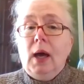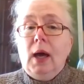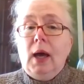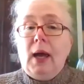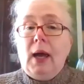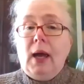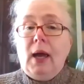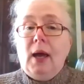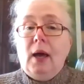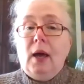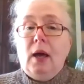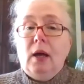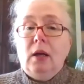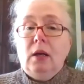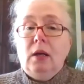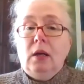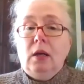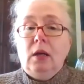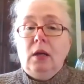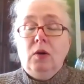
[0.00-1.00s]

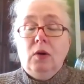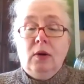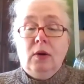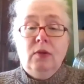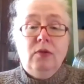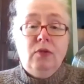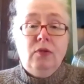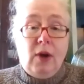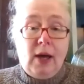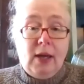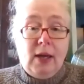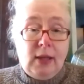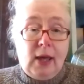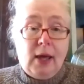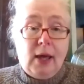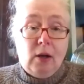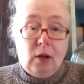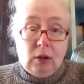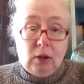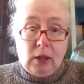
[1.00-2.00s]
and you can find
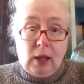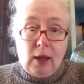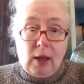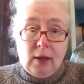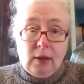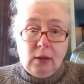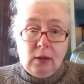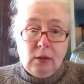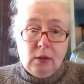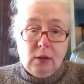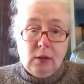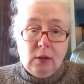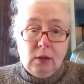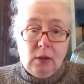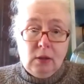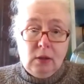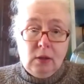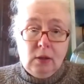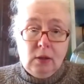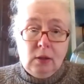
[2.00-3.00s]
that online.
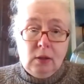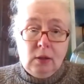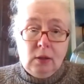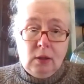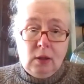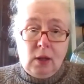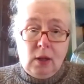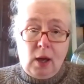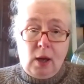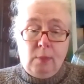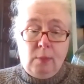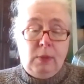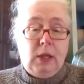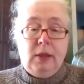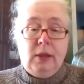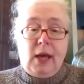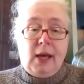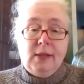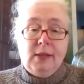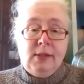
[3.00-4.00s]
I
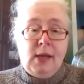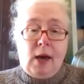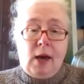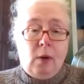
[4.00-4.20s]
mean, that's how